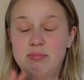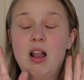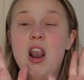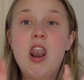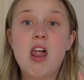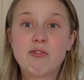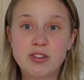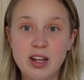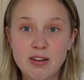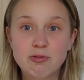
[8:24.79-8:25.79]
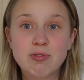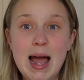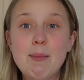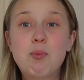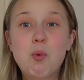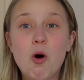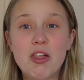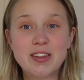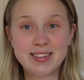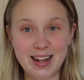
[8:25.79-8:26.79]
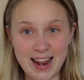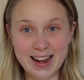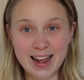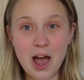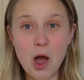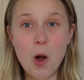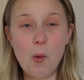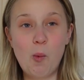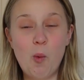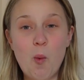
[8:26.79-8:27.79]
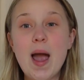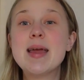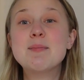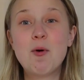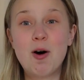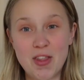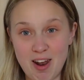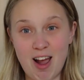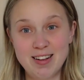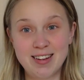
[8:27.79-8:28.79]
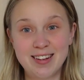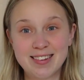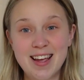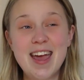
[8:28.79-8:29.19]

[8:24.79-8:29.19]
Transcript: loved it. Rab wore the sling way more than I did.